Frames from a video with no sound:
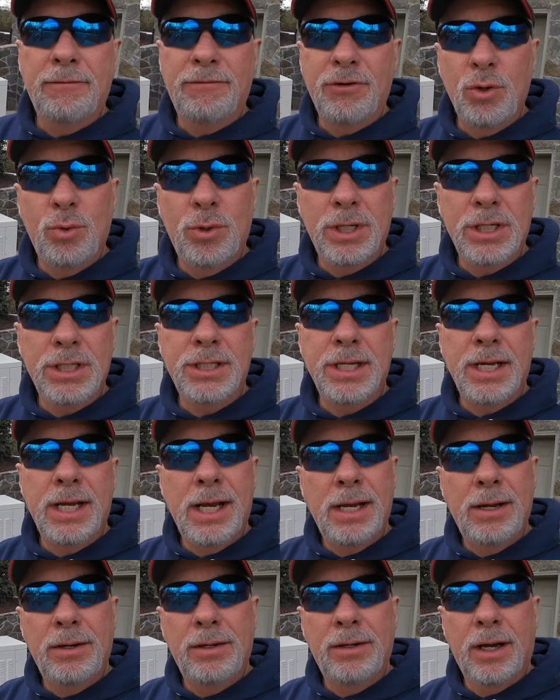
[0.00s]
If you want to
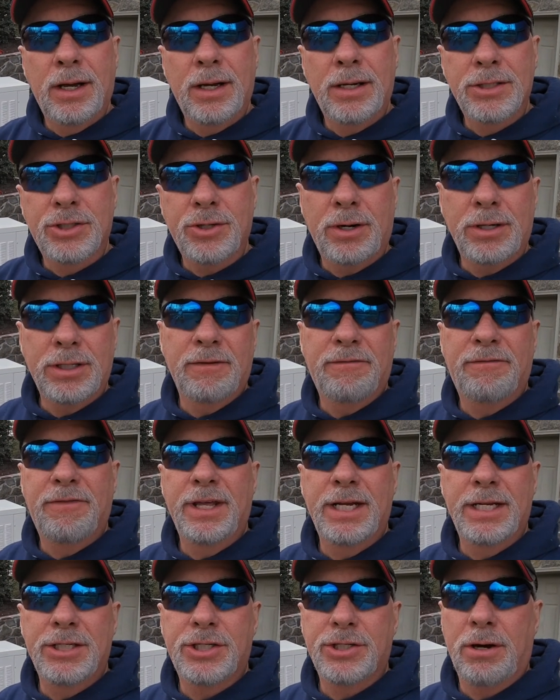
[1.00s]
see start to
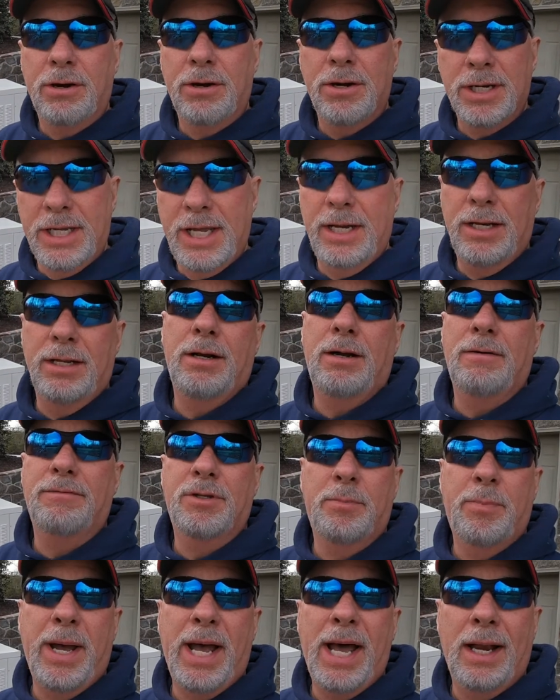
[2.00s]
finish on getting it off
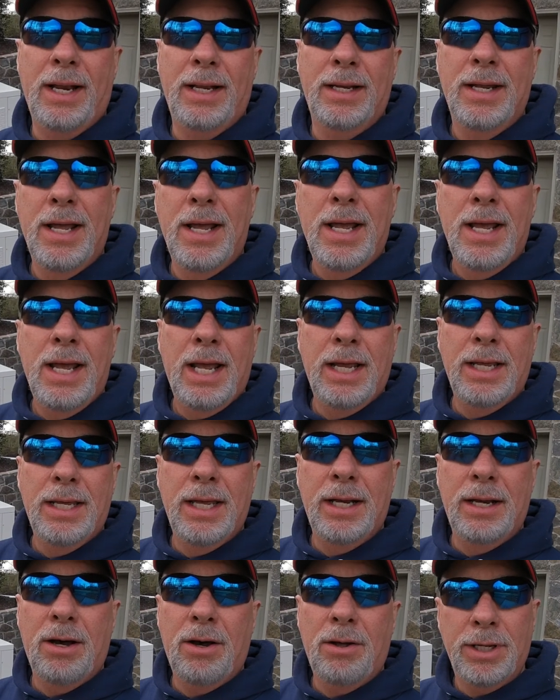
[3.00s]
the pallet and
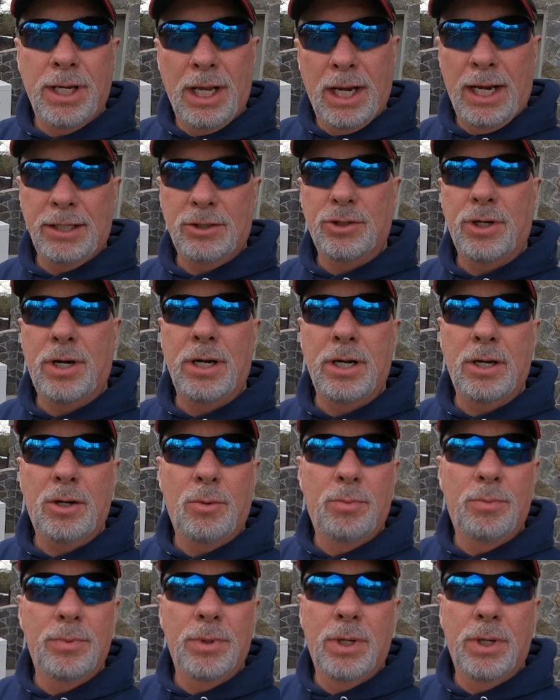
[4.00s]
getting all the electrical